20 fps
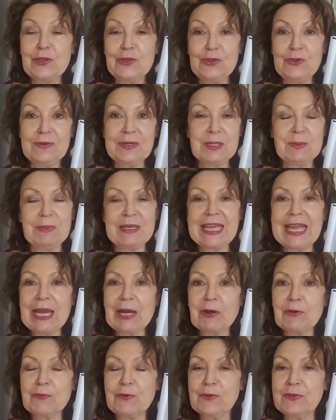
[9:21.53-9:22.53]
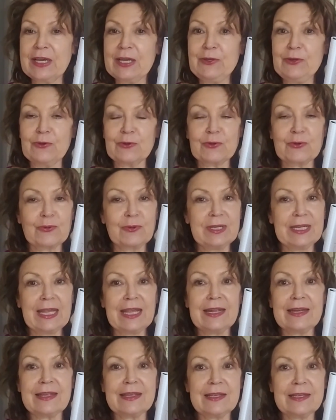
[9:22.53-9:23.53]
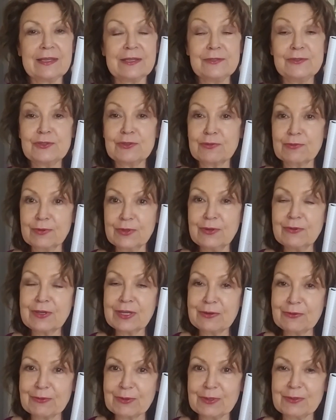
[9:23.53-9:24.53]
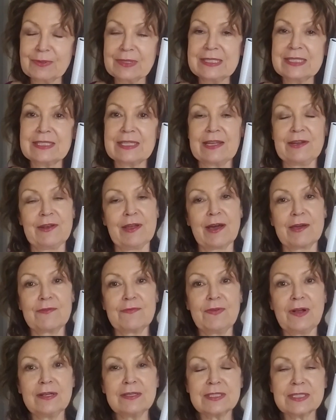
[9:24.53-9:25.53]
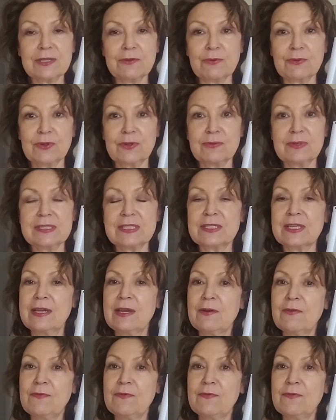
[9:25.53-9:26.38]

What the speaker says: you need to be careful that you're creating true congruence and not false congruence.